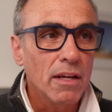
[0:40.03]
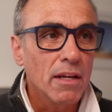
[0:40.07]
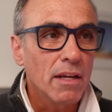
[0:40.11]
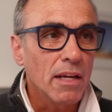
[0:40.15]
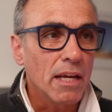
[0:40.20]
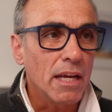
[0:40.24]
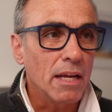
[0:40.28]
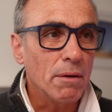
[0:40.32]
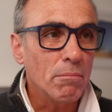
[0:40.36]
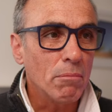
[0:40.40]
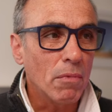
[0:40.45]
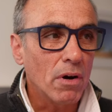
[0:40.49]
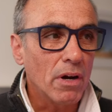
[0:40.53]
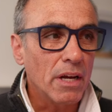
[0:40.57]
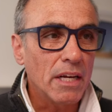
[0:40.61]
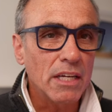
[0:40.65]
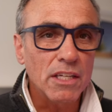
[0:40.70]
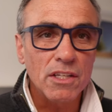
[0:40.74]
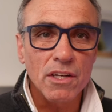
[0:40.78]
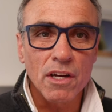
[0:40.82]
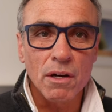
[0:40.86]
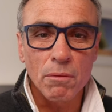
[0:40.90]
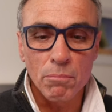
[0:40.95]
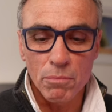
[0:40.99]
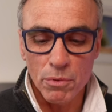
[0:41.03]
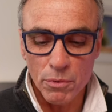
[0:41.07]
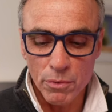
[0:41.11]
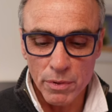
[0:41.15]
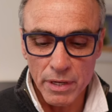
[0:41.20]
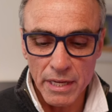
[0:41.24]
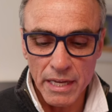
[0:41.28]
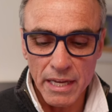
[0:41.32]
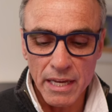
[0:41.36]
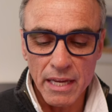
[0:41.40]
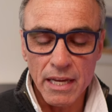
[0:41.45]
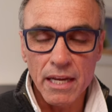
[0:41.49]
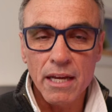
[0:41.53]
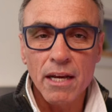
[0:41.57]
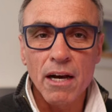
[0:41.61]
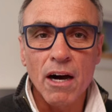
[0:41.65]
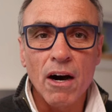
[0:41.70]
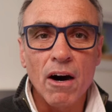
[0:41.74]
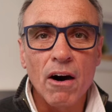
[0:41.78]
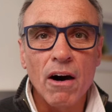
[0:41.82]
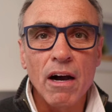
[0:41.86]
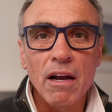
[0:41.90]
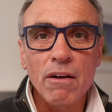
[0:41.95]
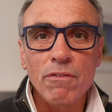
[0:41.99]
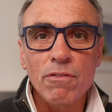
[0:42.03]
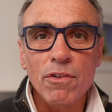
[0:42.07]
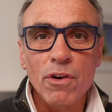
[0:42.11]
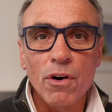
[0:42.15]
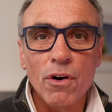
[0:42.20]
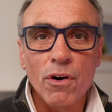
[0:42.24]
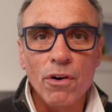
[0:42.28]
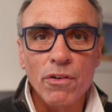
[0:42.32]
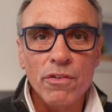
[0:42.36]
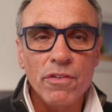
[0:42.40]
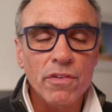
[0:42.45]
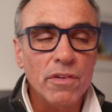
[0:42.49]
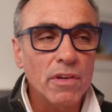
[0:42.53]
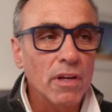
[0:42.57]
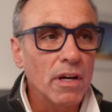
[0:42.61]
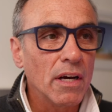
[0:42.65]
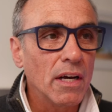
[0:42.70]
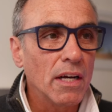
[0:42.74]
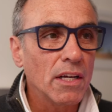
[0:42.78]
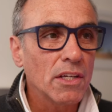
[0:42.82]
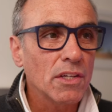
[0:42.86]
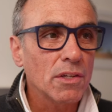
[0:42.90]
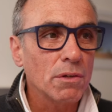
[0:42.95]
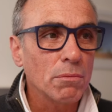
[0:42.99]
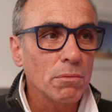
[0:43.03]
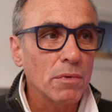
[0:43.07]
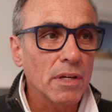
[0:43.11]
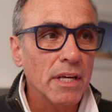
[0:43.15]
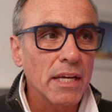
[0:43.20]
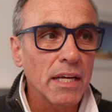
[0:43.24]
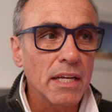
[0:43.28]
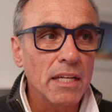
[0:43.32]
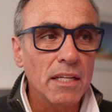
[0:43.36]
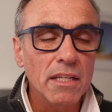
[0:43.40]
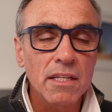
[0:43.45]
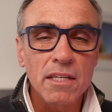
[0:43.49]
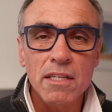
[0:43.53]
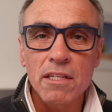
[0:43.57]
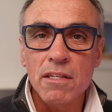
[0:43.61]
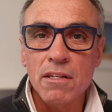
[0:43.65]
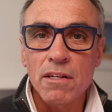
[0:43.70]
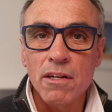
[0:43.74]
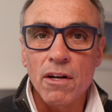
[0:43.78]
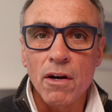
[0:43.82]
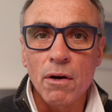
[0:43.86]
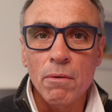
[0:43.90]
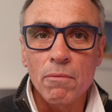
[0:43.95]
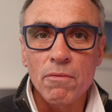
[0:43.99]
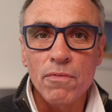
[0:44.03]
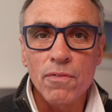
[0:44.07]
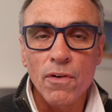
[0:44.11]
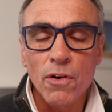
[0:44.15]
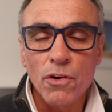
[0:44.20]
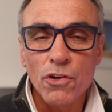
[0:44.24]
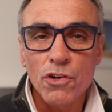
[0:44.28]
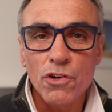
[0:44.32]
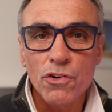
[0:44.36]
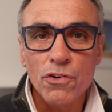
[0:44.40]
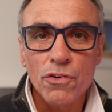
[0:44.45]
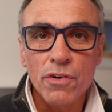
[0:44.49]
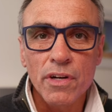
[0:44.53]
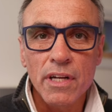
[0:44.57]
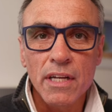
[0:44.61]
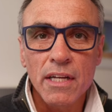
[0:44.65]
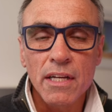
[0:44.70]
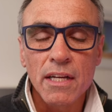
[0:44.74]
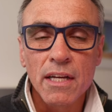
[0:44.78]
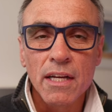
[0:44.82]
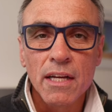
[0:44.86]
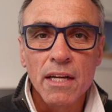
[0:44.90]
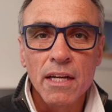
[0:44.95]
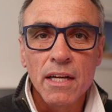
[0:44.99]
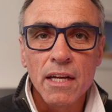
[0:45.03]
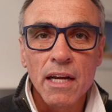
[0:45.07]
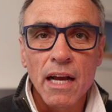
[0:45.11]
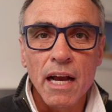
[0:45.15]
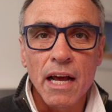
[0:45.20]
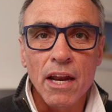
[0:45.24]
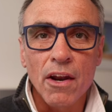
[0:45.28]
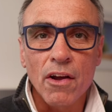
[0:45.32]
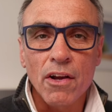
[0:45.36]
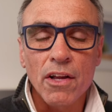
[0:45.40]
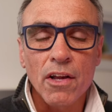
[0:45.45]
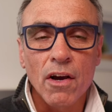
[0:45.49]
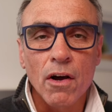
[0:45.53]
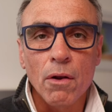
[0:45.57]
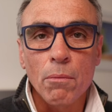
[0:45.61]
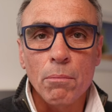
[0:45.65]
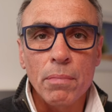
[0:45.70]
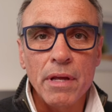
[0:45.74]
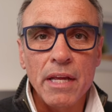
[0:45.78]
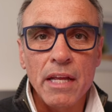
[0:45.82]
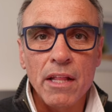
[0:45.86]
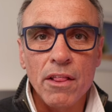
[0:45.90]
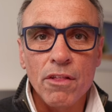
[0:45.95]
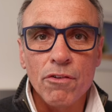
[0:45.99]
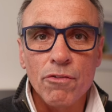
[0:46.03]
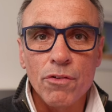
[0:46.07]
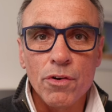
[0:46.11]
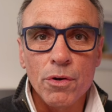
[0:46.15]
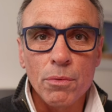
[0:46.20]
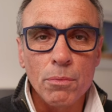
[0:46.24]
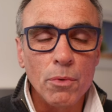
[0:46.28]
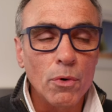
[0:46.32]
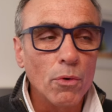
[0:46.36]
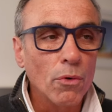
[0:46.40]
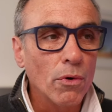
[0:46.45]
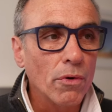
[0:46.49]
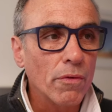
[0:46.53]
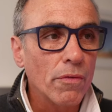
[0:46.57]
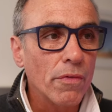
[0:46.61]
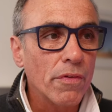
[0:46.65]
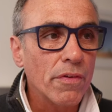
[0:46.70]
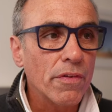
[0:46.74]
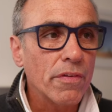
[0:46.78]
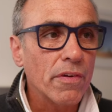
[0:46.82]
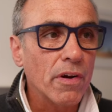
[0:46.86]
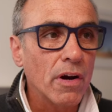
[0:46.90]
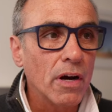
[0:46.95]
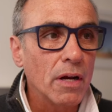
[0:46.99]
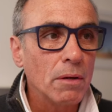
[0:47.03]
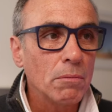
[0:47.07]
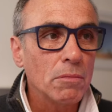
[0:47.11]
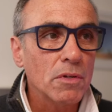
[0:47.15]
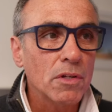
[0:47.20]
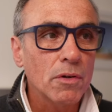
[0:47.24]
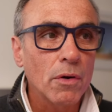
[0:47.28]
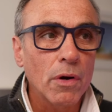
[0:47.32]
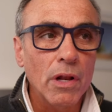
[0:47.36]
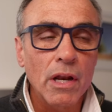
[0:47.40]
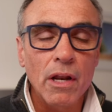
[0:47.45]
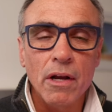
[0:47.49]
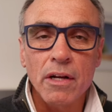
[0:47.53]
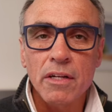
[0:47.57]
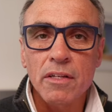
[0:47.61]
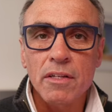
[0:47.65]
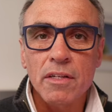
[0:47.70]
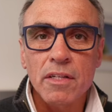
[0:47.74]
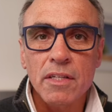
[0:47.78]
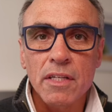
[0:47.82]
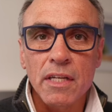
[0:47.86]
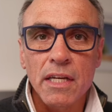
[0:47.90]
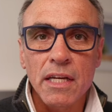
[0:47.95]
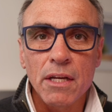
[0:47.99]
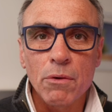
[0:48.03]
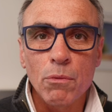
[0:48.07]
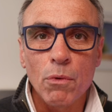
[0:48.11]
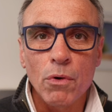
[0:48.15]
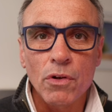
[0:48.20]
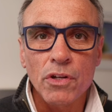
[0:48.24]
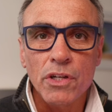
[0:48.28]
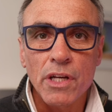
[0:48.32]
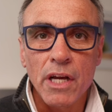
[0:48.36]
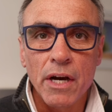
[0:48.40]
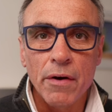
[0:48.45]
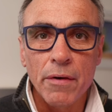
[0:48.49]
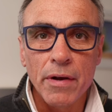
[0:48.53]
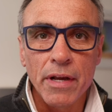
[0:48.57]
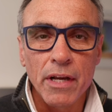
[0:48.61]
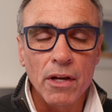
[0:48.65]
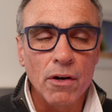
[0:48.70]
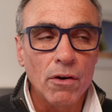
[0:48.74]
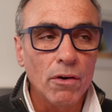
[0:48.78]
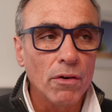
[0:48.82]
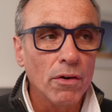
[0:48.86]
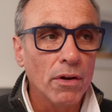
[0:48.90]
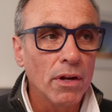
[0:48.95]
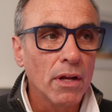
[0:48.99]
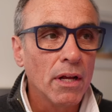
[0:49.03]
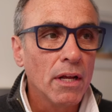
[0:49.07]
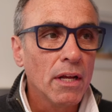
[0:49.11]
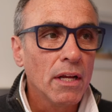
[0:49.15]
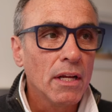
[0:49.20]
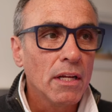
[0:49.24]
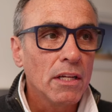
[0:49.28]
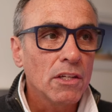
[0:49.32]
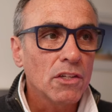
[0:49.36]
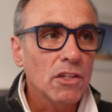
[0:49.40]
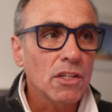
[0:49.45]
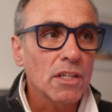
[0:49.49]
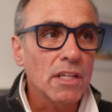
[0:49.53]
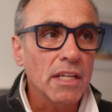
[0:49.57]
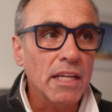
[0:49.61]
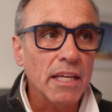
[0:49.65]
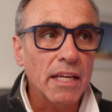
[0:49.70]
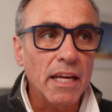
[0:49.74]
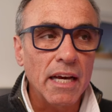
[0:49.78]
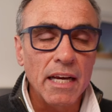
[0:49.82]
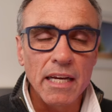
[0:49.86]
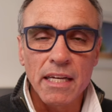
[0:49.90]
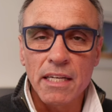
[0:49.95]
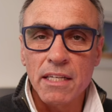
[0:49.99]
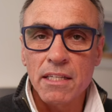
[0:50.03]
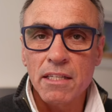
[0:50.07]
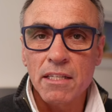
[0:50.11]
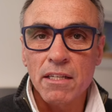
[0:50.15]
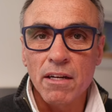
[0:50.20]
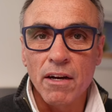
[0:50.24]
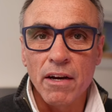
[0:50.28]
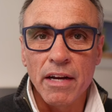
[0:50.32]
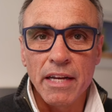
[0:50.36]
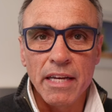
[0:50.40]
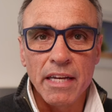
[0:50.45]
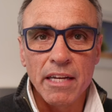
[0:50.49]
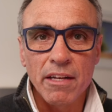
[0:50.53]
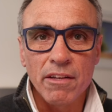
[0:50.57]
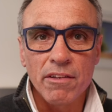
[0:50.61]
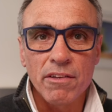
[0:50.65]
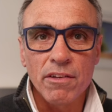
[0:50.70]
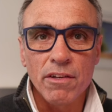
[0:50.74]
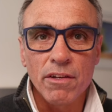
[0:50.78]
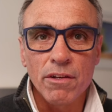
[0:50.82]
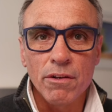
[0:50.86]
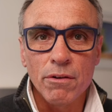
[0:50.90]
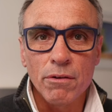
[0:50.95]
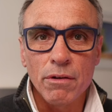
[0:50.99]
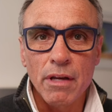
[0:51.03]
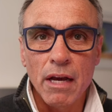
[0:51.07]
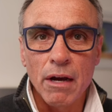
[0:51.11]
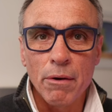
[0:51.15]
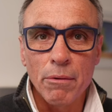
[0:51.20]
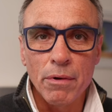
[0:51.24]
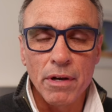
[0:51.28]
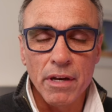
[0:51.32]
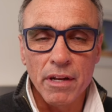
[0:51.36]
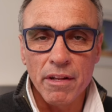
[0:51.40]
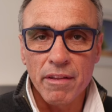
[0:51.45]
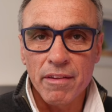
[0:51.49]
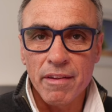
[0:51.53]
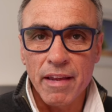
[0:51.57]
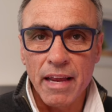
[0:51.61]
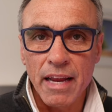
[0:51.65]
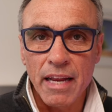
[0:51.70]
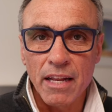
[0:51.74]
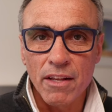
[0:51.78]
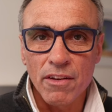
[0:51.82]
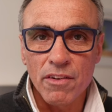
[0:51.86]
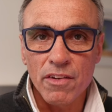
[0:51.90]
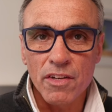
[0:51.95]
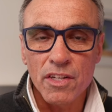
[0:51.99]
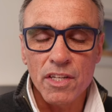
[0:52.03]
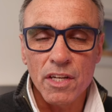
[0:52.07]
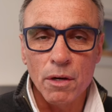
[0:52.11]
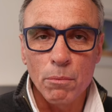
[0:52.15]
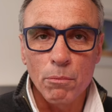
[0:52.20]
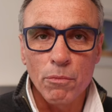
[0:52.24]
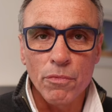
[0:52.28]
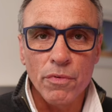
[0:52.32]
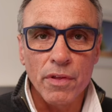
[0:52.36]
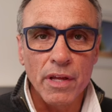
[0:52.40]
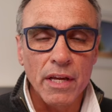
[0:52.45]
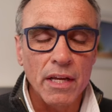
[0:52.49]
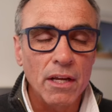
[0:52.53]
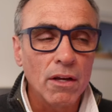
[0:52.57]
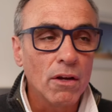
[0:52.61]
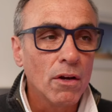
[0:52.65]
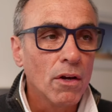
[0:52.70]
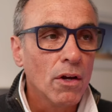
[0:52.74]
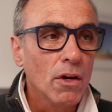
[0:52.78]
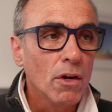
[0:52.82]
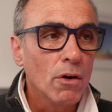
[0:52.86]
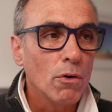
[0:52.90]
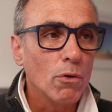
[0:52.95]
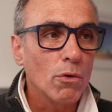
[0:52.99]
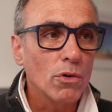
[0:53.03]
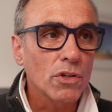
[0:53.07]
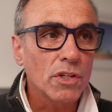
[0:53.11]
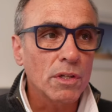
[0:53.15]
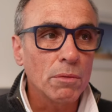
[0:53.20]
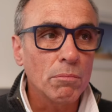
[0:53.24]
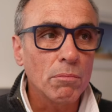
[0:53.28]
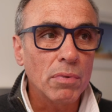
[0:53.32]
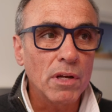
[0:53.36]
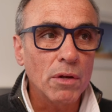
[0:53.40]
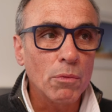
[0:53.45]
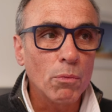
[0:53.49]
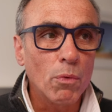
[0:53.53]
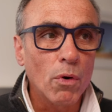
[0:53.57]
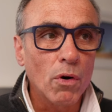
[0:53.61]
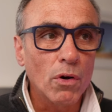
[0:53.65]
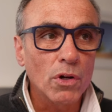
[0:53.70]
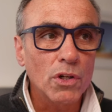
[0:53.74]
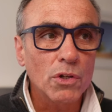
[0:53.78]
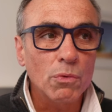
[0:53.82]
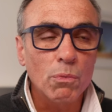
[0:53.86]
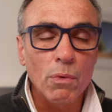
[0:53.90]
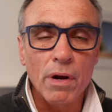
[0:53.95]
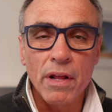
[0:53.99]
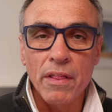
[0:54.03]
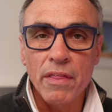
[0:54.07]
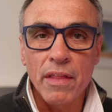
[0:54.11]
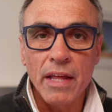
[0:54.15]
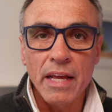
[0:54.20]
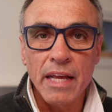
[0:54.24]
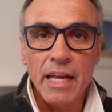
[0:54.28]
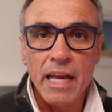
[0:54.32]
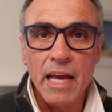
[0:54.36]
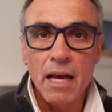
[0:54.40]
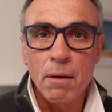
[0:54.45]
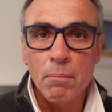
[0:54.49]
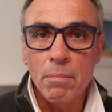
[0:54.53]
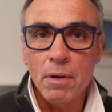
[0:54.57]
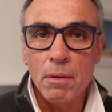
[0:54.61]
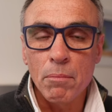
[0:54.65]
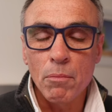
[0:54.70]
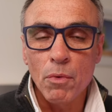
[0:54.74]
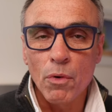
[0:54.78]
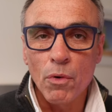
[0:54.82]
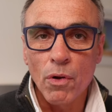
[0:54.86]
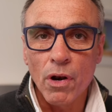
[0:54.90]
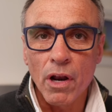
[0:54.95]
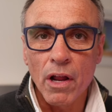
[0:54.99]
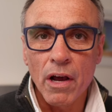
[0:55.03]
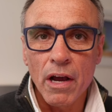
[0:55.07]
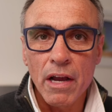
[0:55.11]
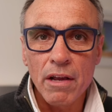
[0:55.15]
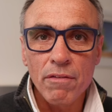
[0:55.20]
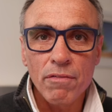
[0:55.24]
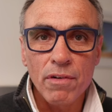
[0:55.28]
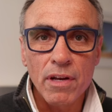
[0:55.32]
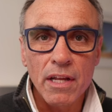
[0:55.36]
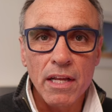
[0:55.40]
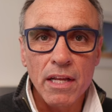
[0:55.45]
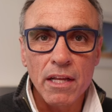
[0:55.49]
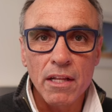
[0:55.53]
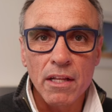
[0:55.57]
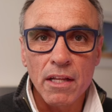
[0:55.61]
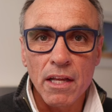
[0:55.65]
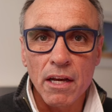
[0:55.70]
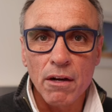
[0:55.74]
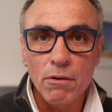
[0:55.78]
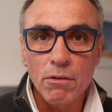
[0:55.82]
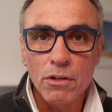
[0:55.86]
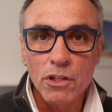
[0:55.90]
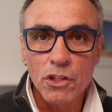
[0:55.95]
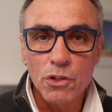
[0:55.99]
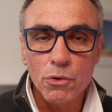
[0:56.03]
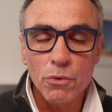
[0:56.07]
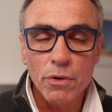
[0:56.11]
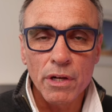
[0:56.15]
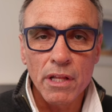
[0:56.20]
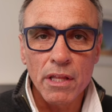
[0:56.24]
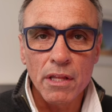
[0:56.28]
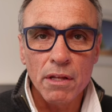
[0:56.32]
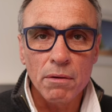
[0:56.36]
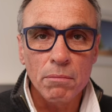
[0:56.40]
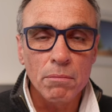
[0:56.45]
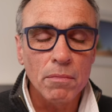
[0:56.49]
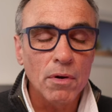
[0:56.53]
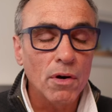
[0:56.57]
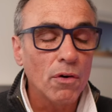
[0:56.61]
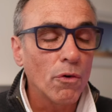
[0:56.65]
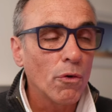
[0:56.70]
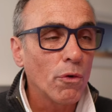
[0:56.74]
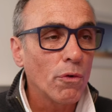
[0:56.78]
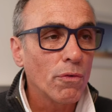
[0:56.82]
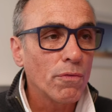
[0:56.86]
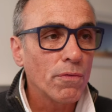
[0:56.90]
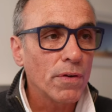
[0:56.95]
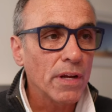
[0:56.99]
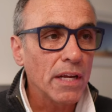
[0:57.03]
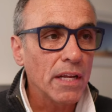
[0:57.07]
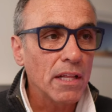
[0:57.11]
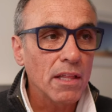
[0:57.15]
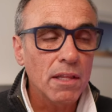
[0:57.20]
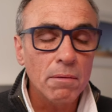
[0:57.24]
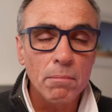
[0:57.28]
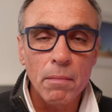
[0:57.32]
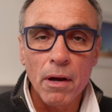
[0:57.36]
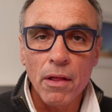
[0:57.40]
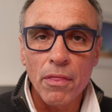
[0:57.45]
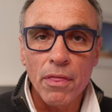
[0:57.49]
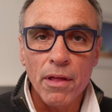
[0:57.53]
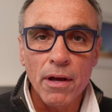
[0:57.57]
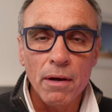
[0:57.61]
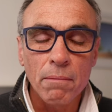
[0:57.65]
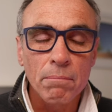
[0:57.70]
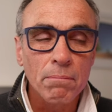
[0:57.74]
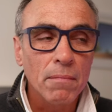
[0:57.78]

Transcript: In my example here, I've got some kittens that I'm fostering, and I can't be in the room all of the time, so I like to see what's going on just in case I need to go and attend to something, or simply watch when they get a bit more lively and go and join them or feed the mother.